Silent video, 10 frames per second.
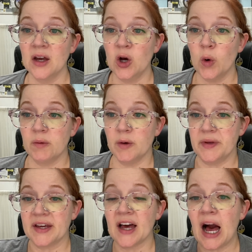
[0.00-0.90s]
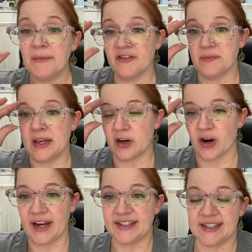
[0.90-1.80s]
What will become of me?
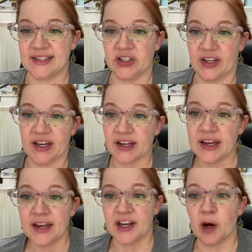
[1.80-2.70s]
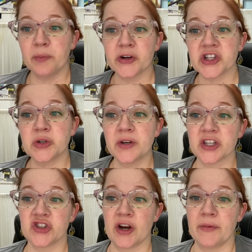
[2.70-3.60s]
Cried Cecilia, now pushed to an
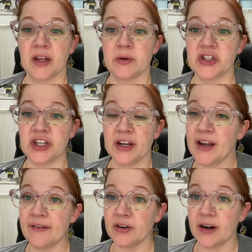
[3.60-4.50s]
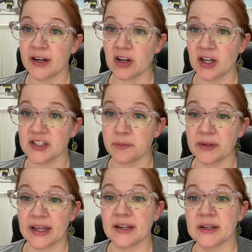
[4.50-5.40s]
extremity which she never had
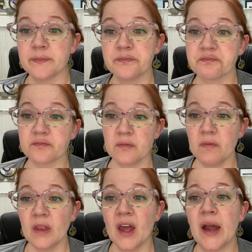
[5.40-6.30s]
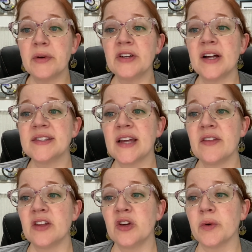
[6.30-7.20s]
contemplated. I would not say
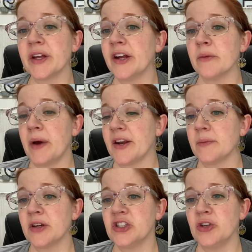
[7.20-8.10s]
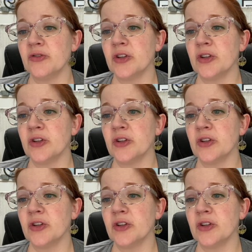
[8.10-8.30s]
that you were here, madam, continued the